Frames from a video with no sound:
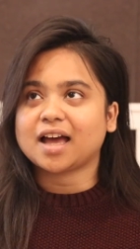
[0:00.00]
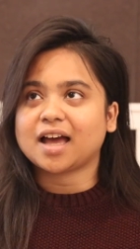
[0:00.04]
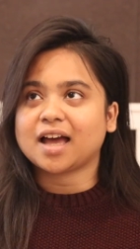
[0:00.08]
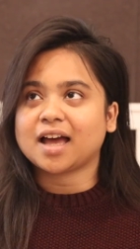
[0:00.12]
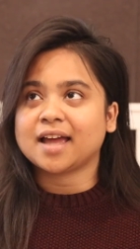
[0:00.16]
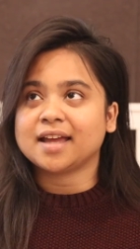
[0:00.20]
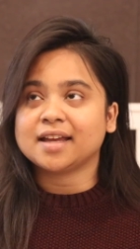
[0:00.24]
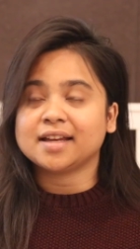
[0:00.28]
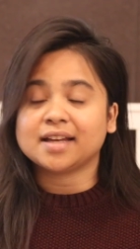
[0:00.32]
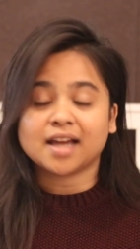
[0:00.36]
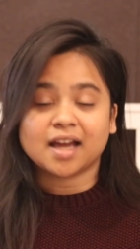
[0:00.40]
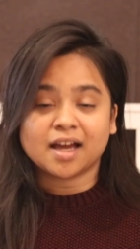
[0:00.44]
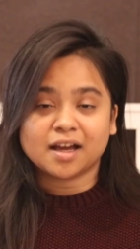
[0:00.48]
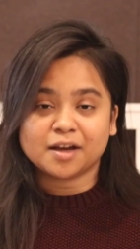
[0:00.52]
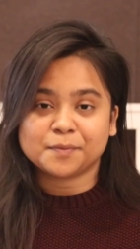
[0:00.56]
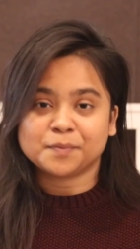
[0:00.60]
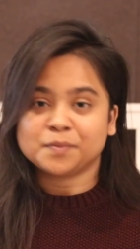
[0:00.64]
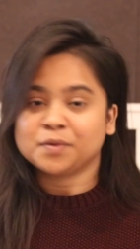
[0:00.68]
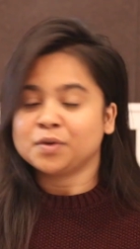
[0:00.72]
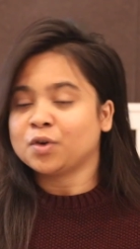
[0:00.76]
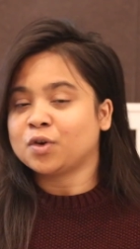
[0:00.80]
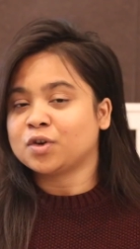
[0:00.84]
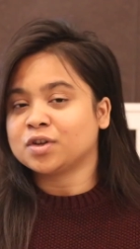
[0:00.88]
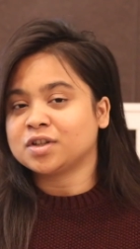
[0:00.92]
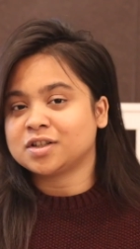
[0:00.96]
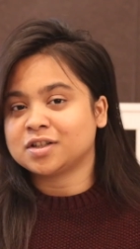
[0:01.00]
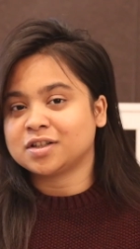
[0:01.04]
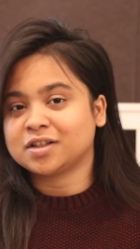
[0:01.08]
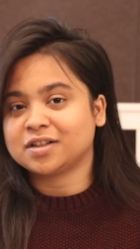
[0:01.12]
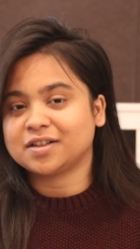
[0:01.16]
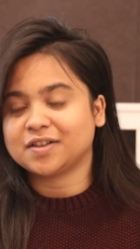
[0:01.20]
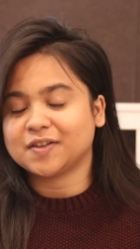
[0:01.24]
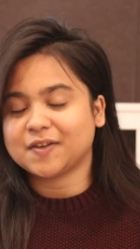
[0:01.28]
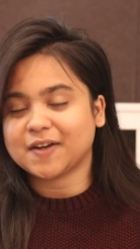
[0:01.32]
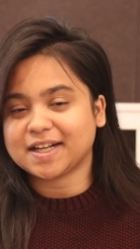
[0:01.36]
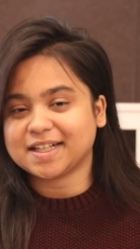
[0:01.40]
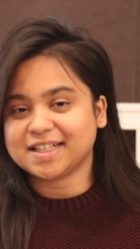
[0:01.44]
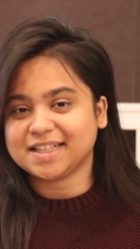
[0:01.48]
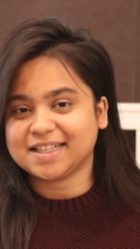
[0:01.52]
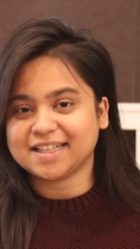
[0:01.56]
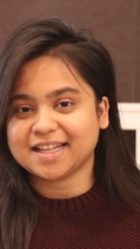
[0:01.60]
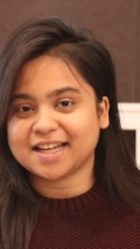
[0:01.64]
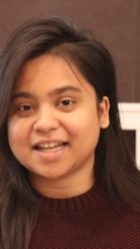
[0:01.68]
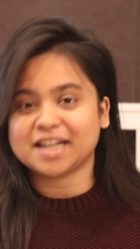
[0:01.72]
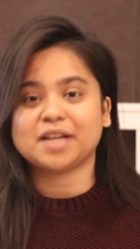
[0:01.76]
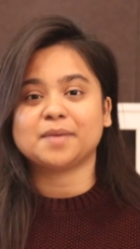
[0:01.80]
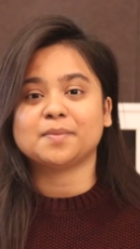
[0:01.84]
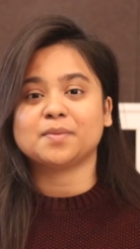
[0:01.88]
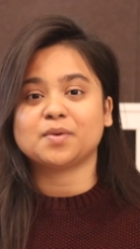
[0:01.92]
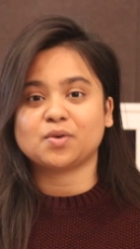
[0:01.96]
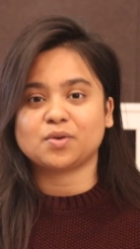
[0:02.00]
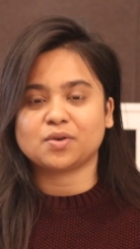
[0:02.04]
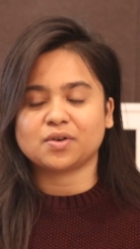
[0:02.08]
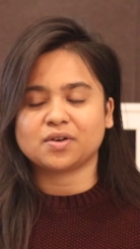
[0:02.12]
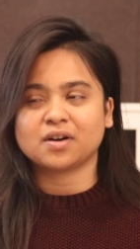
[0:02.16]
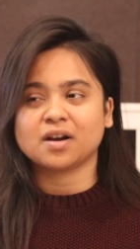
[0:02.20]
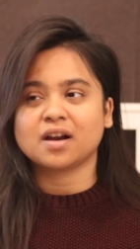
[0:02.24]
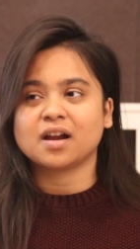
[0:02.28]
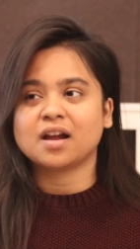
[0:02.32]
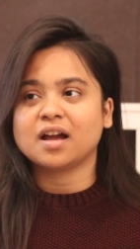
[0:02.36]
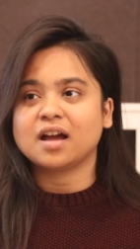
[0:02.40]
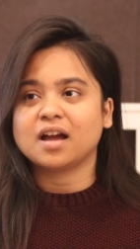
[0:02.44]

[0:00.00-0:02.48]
I am not ready anymore